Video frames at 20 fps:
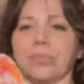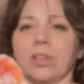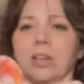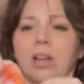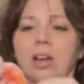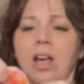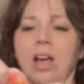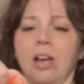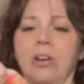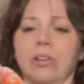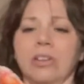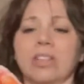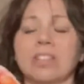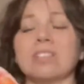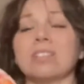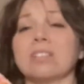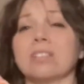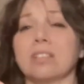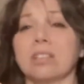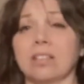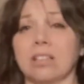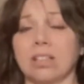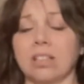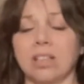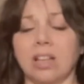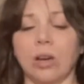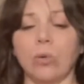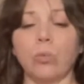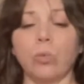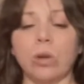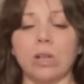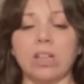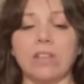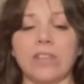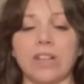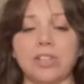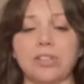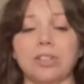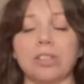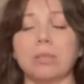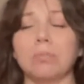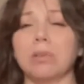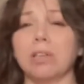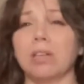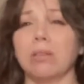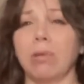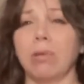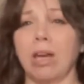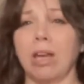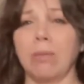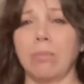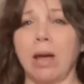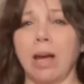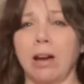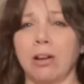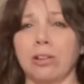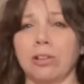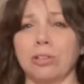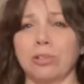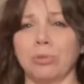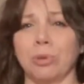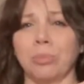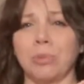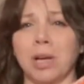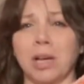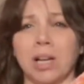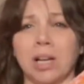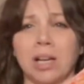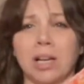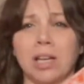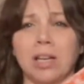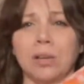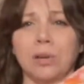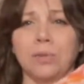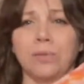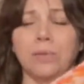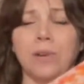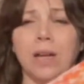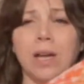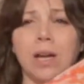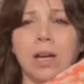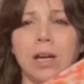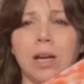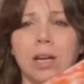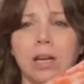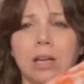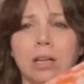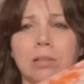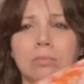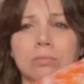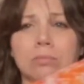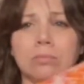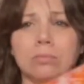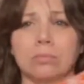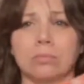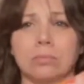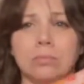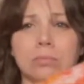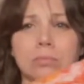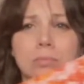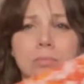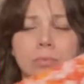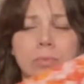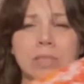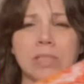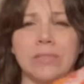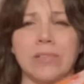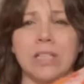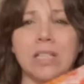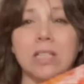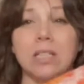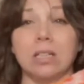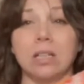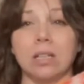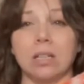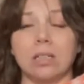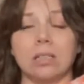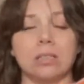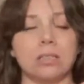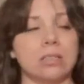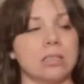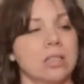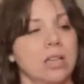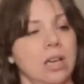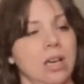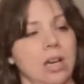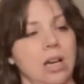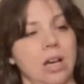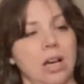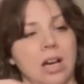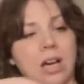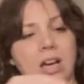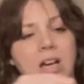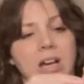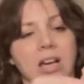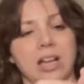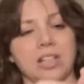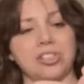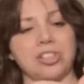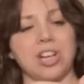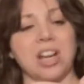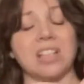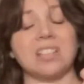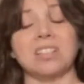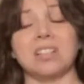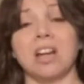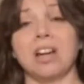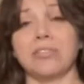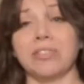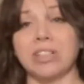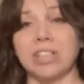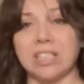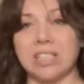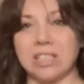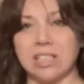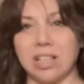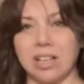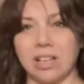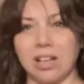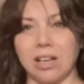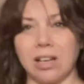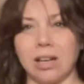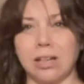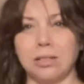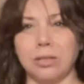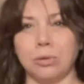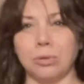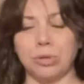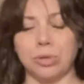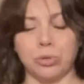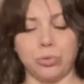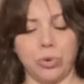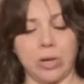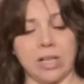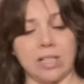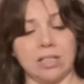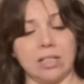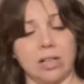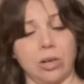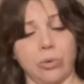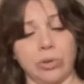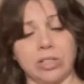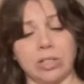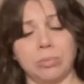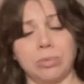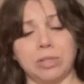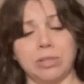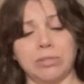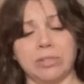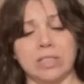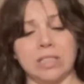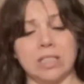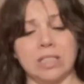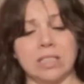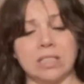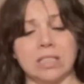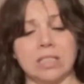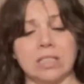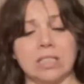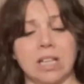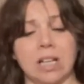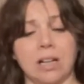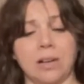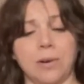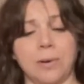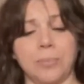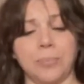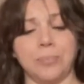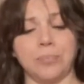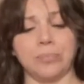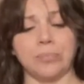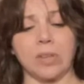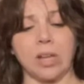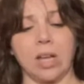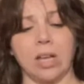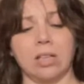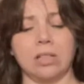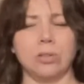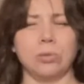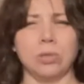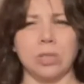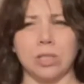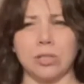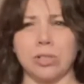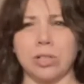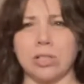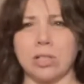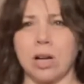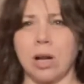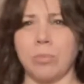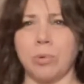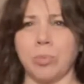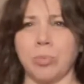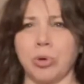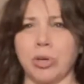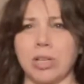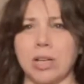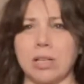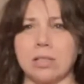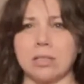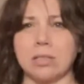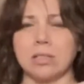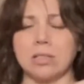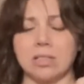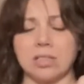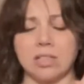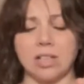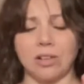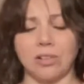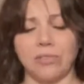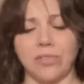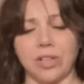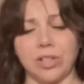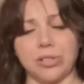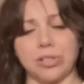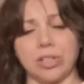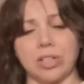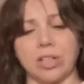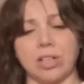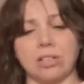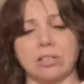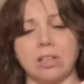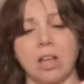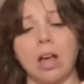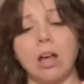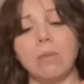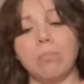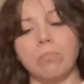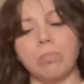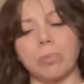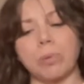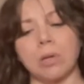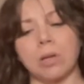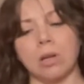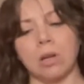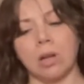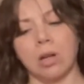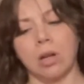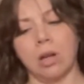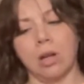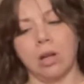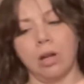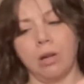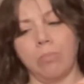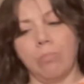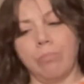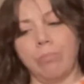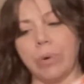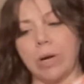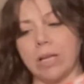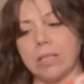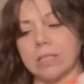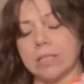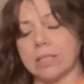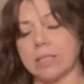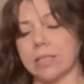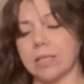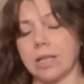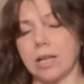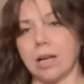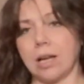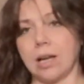Now this is it will eventually be a paid pattern, so I'm not gonna give any specific details. She has not released it yet. I don't know when it's going to be released. I do think she has a couple more testers that are finishing theirs up. But